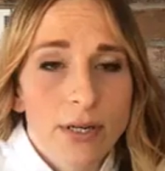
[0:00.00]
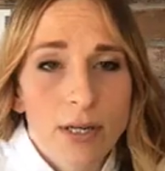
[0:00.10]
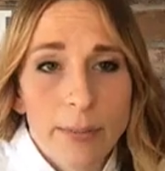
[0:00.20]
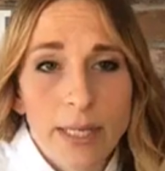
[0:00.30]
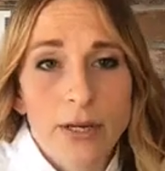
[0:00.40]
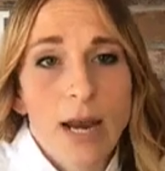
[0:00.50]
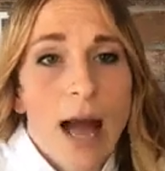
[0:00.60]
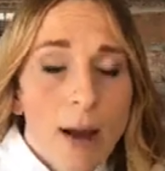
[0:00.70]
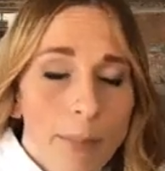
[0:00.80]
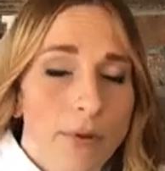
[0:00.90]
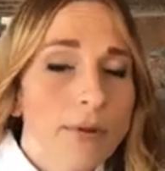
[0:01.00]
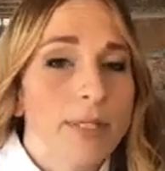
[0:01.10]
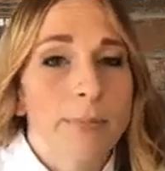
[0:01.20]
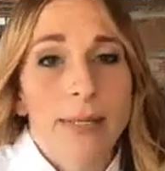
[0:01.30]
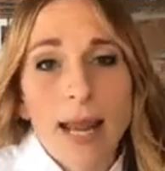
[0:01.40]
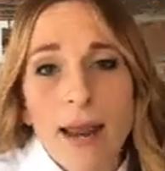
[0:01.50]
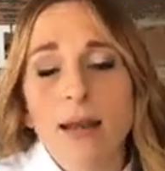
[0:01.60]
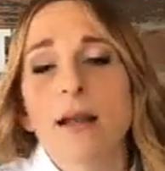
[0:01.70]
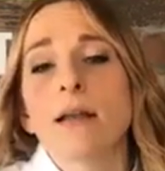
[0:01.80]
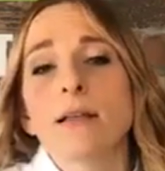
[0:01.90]
are going to be your apples,
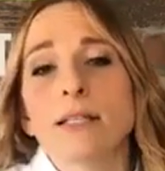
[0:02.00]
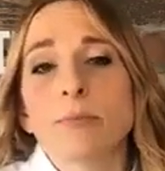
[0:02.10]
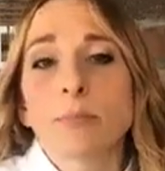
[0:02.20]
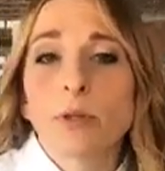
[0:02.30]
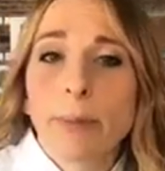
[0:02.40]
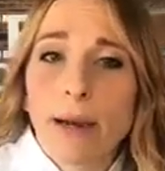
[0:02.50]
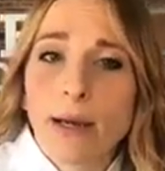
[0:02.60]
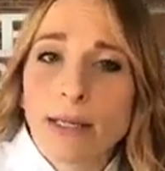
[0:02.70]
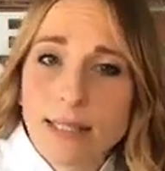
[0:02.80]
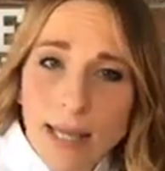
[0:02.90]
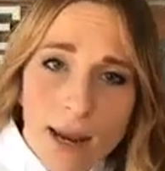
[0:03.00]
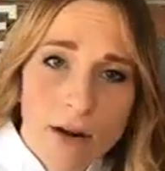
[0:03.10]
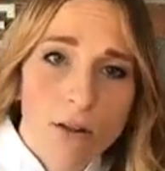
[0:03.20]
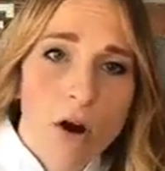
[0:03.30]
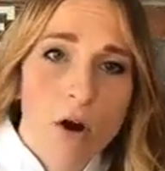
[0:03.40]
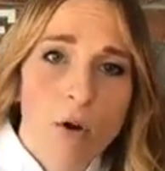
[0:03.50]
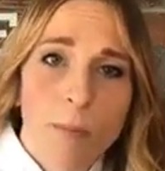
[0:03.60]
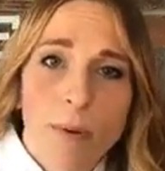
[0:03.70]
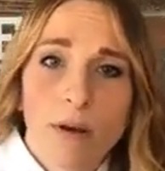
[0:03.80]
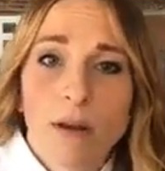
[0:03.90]
bananas, blueberries,
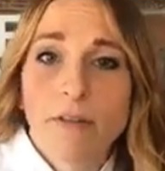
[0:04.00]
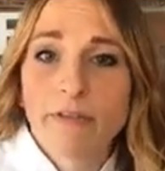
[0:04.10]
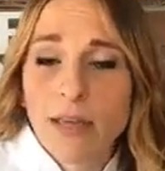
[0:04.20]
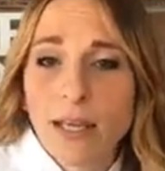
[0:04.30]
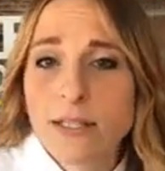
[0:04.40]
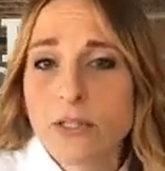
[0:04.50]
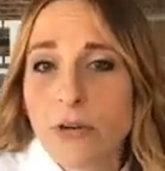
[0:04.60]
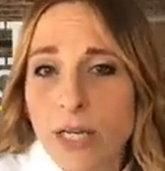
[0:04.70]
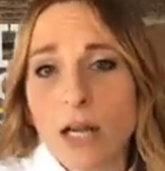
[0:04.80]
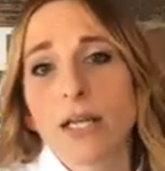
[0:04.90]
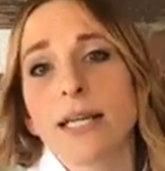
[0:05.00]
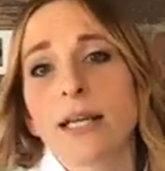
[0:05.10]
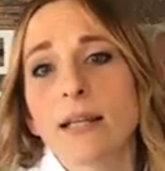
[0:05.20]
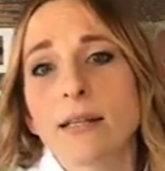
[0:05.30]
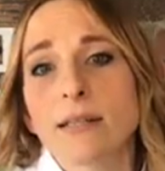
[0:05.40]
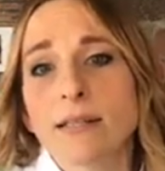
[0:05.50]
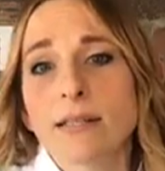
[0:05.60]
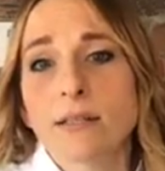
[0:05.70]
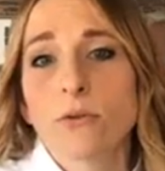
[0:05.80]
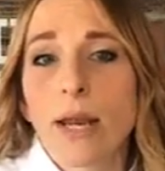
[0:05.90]
cantaloupe, figs, green onions,
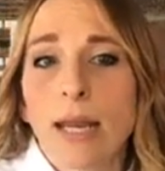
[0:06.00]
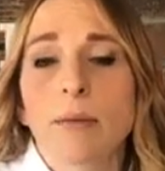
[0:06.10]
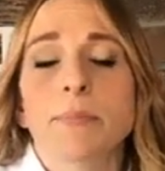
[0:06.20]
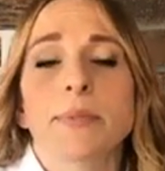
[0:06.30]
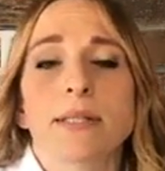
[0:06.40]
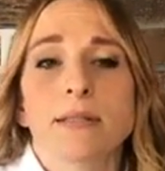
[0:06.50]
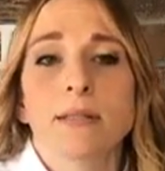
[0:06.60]
grapes,